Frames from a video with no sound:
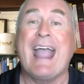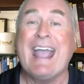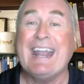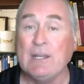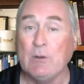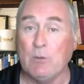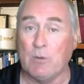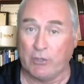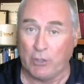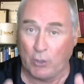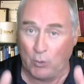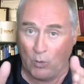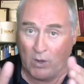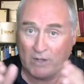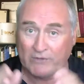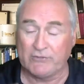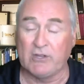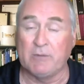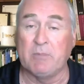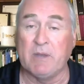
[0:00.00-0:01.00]
anyone who
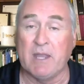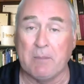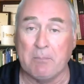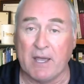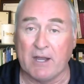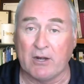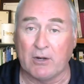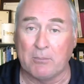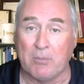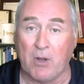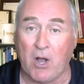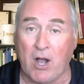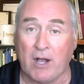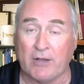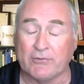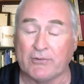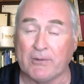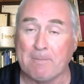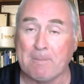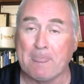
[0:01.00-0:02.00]
wants to be a better
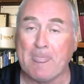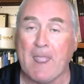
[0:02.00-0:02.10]
boss.